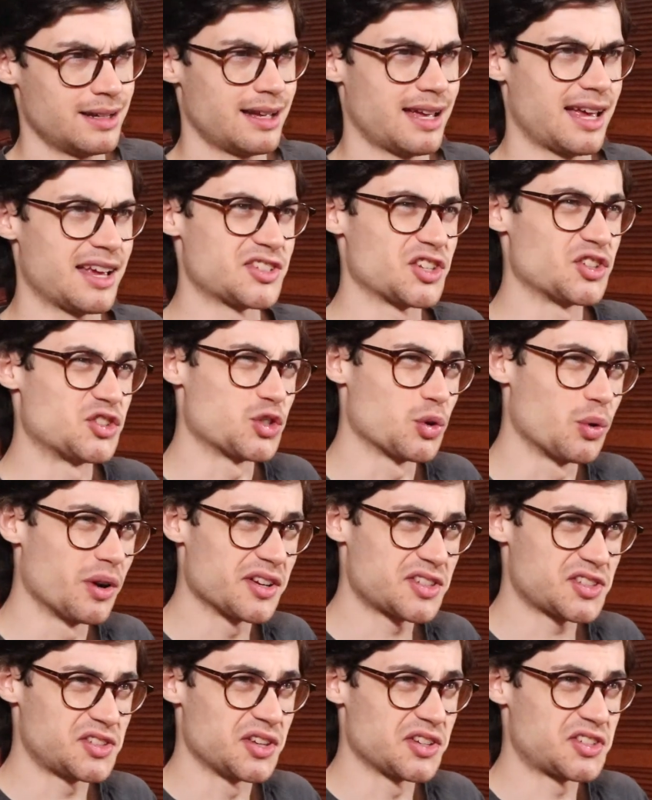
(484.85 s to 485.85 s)
Has a
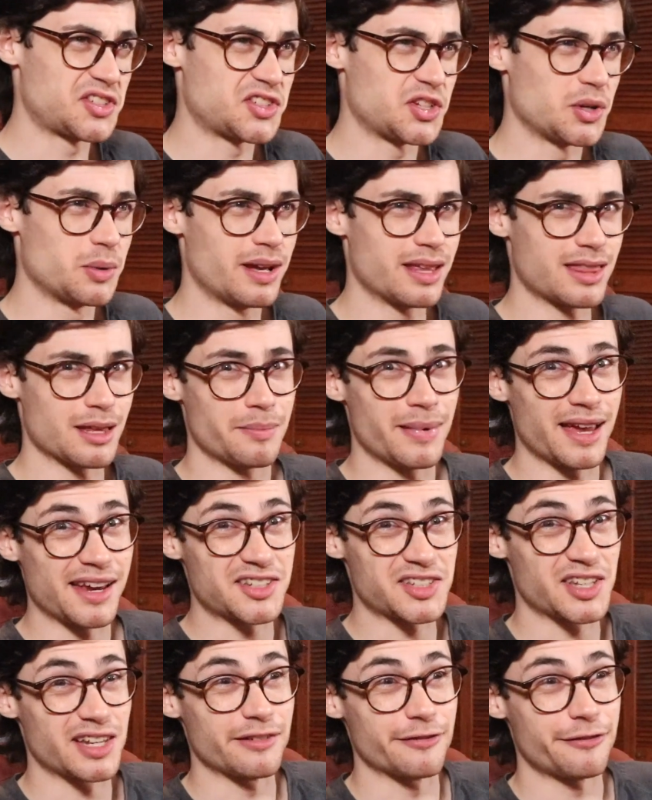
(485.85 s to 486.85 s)
joyousness to it that
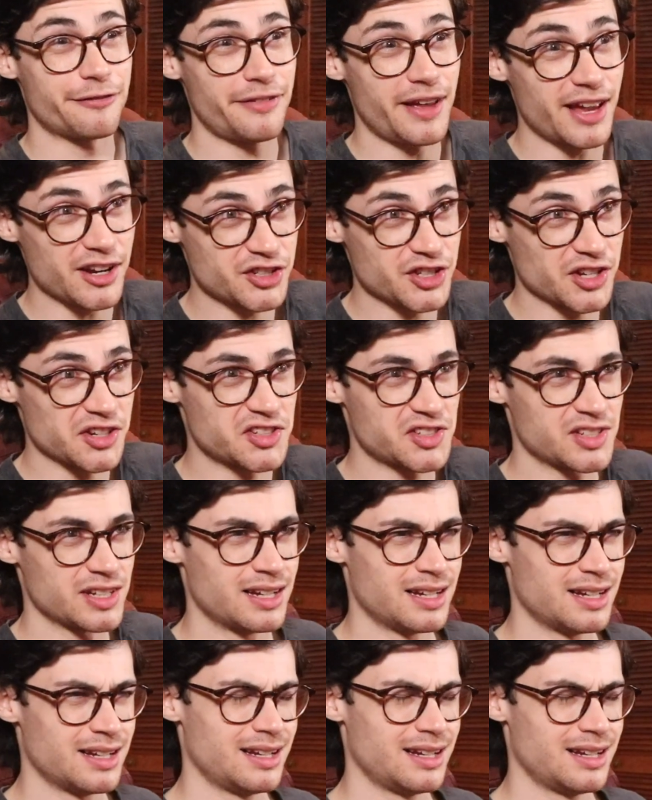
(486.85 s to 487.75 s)
makes it infectious,